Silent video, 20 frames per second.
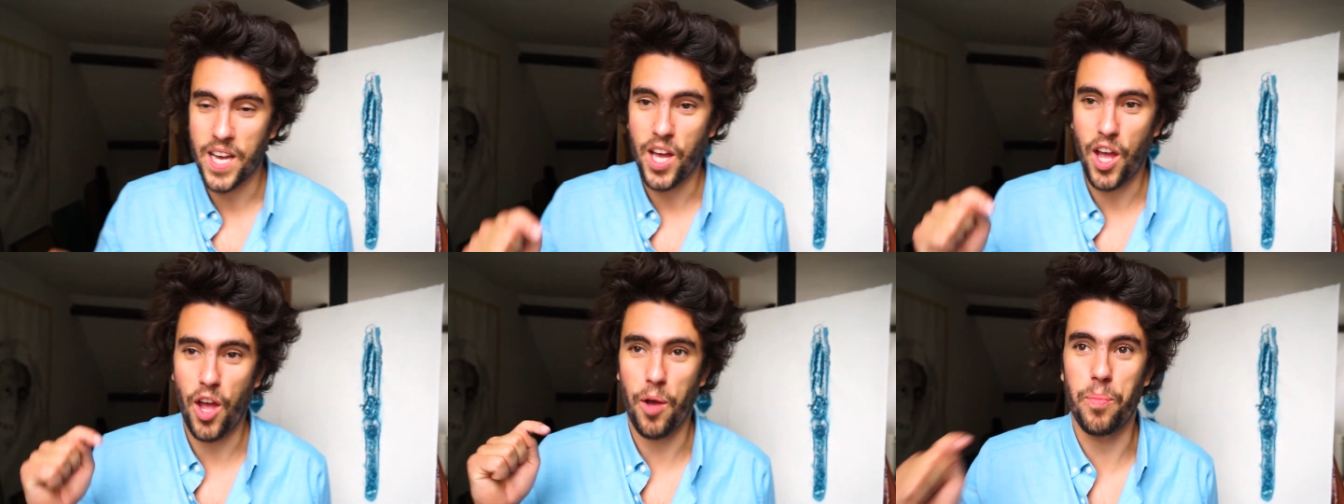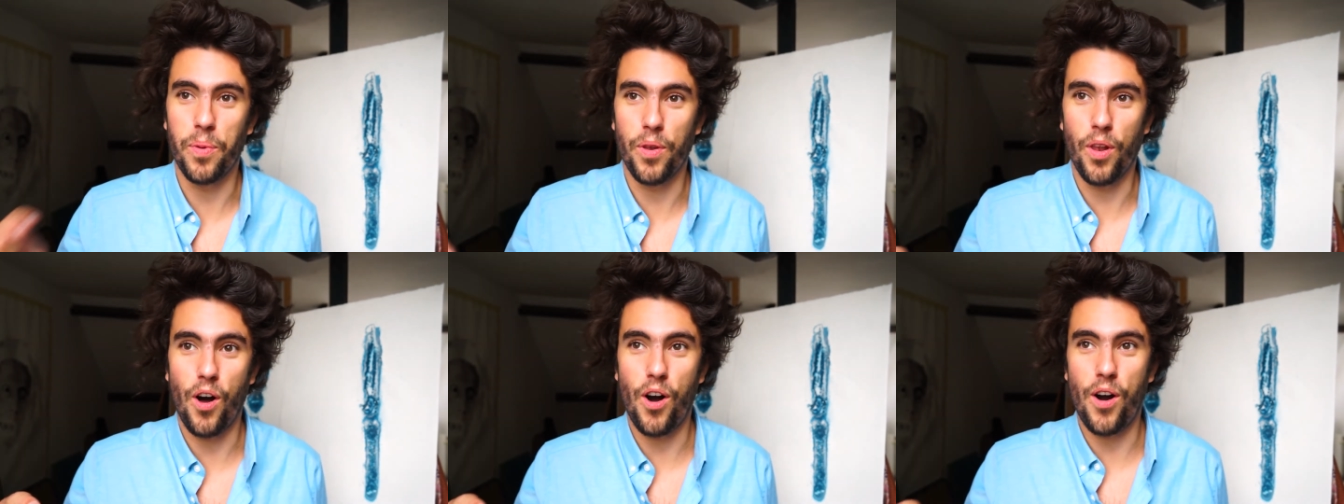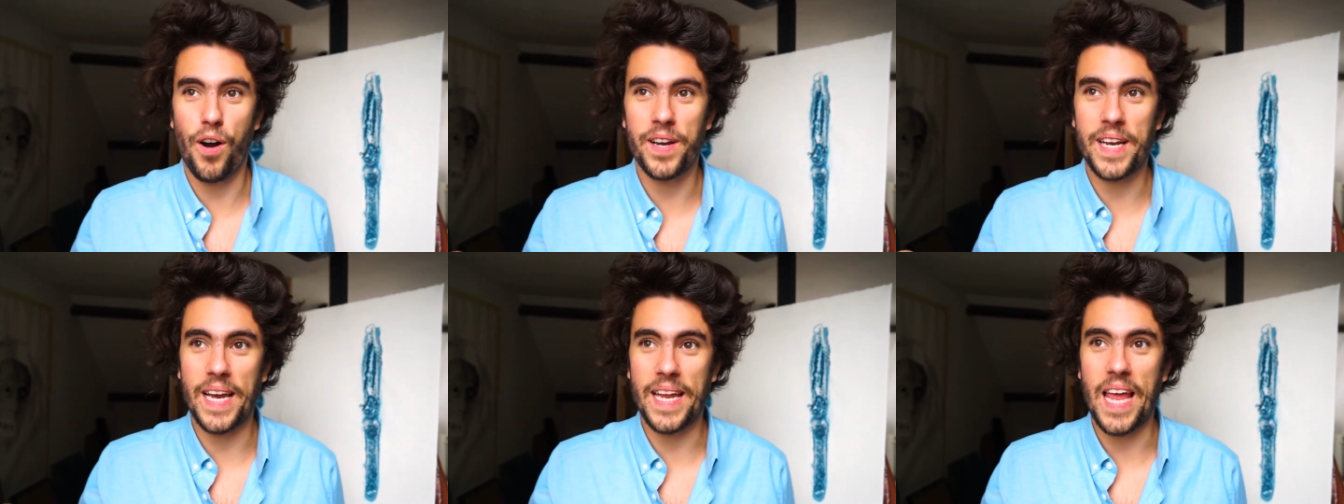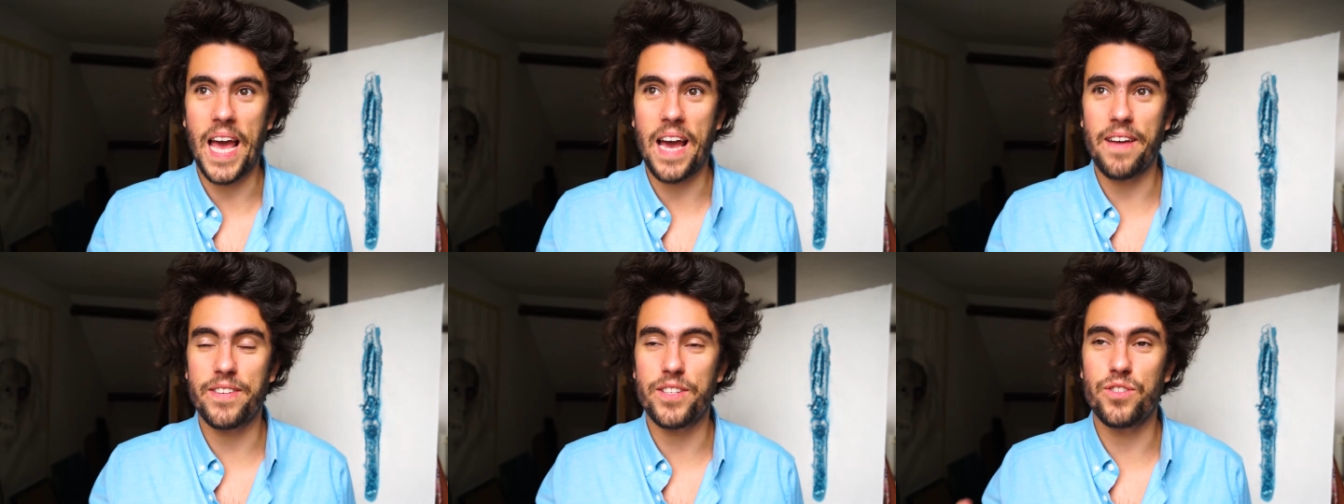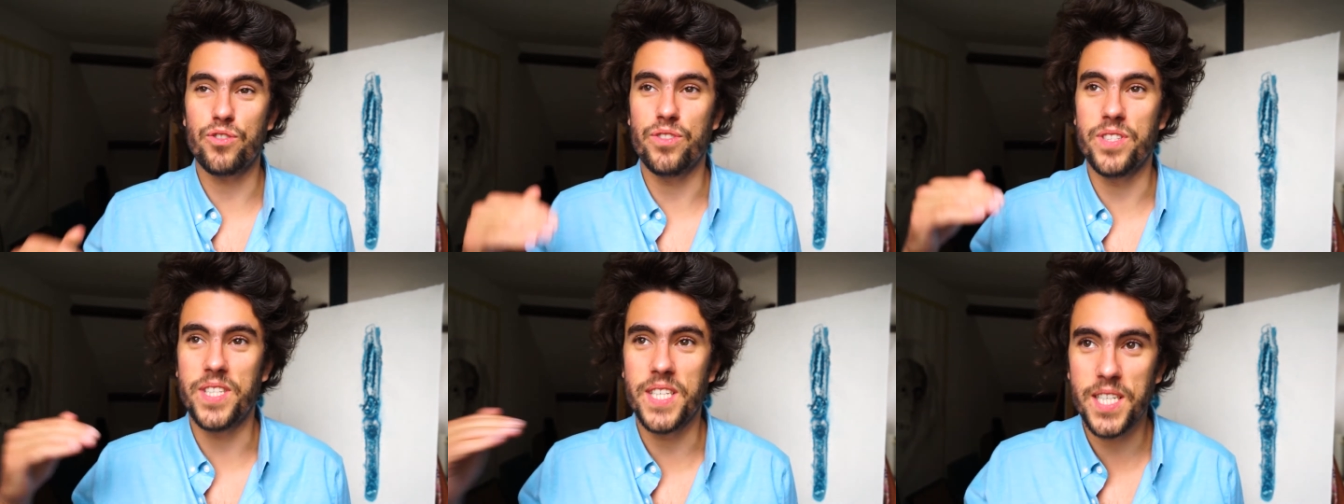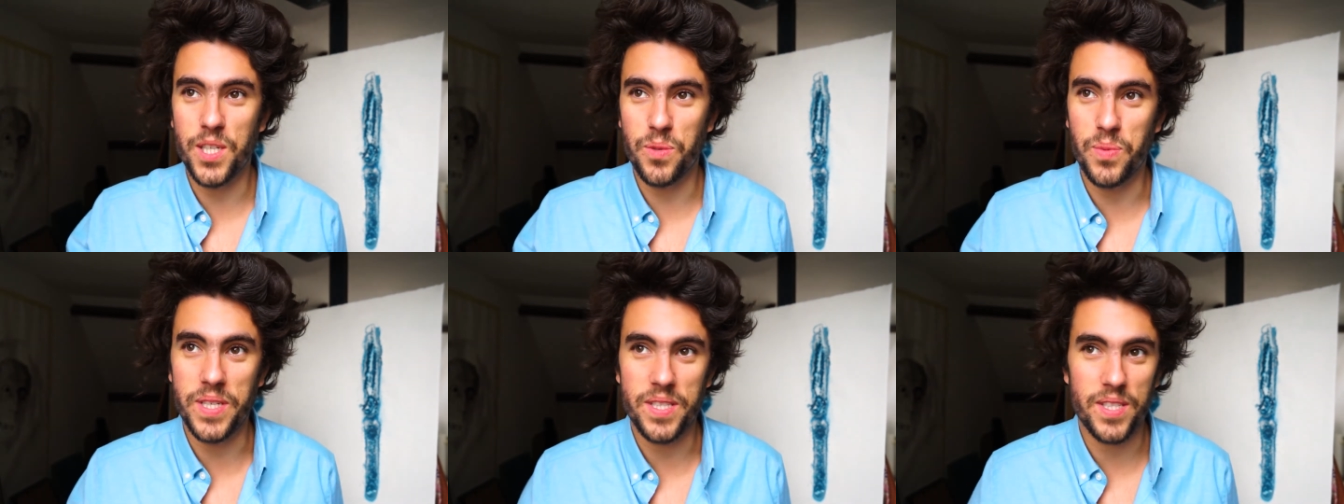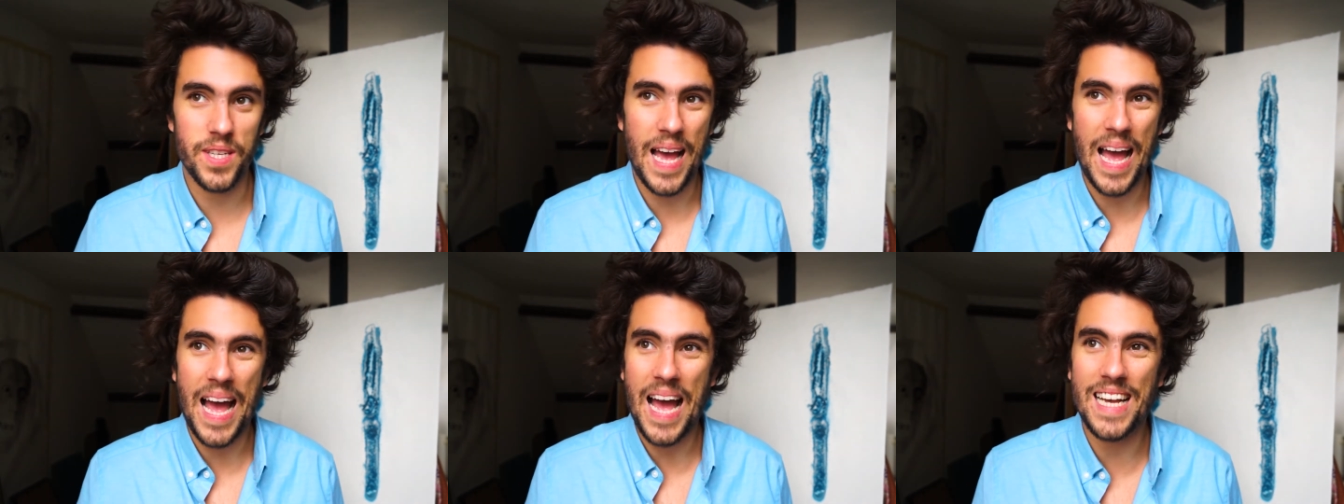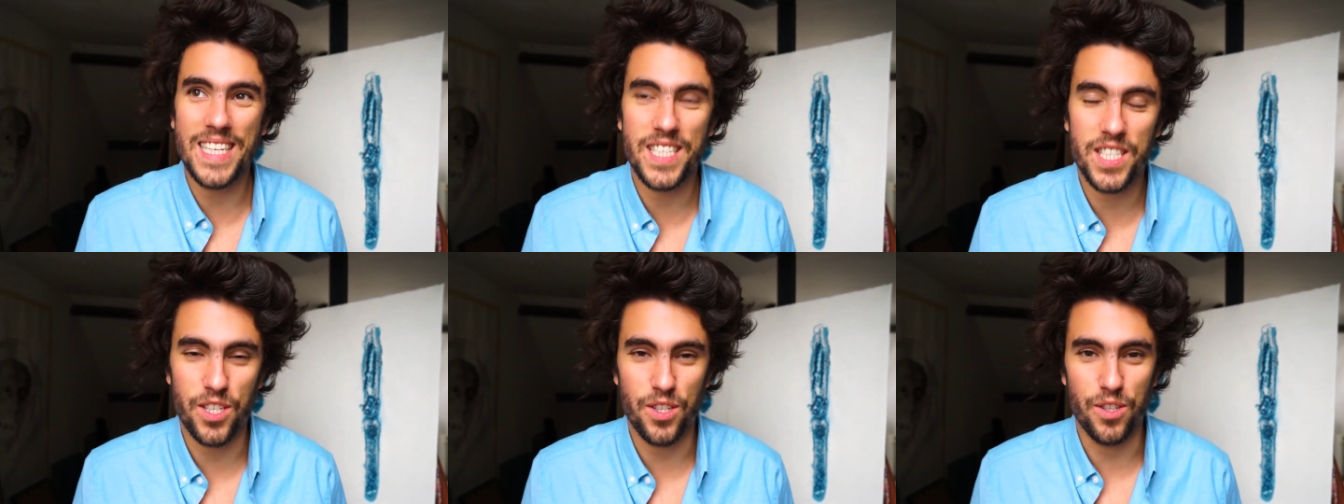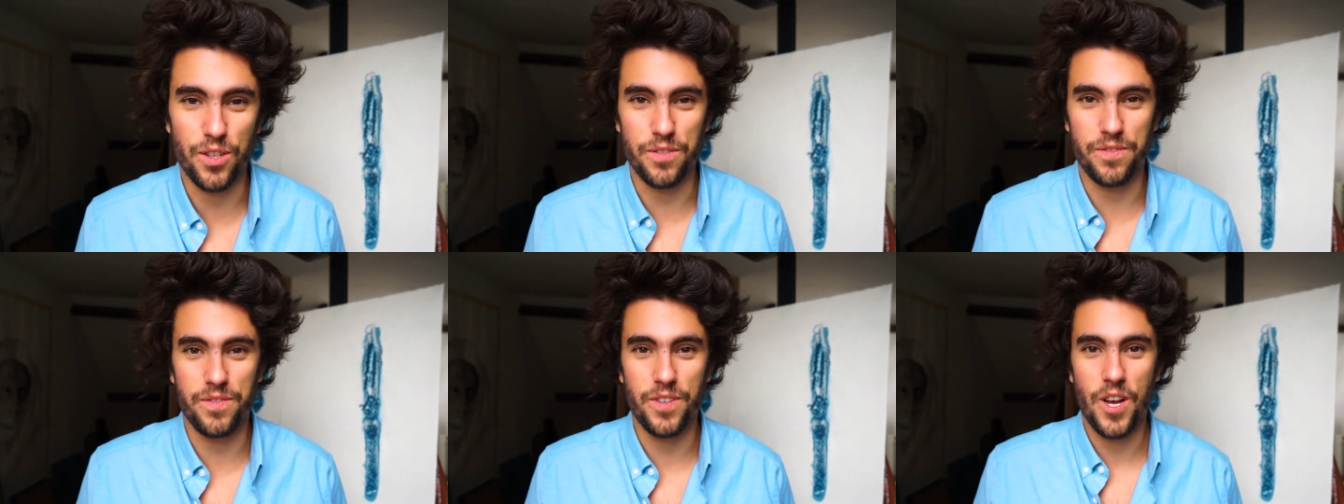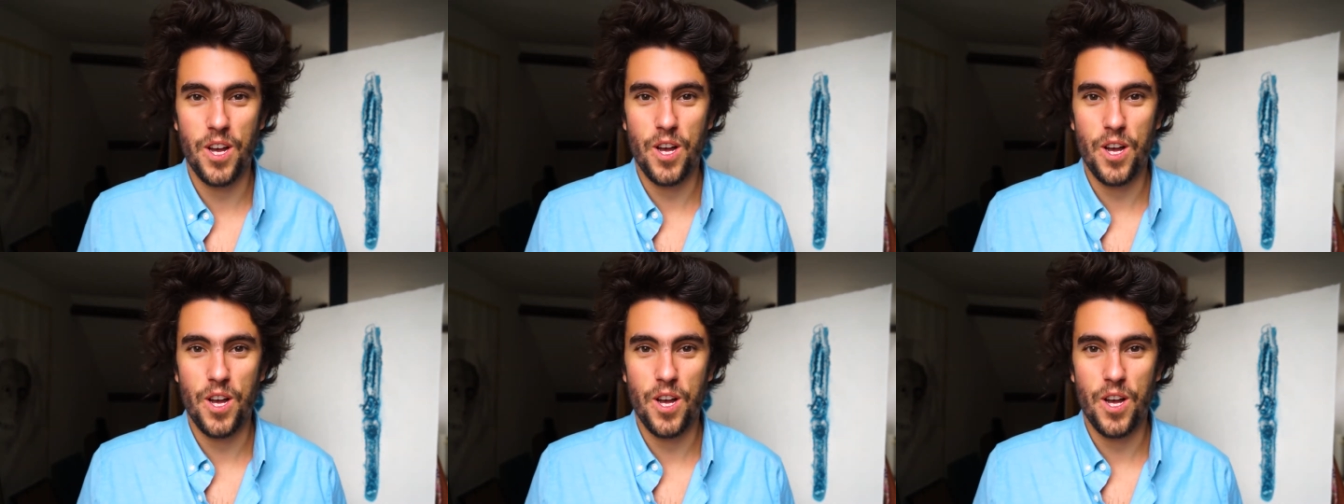a blog and having to deal with the hassle of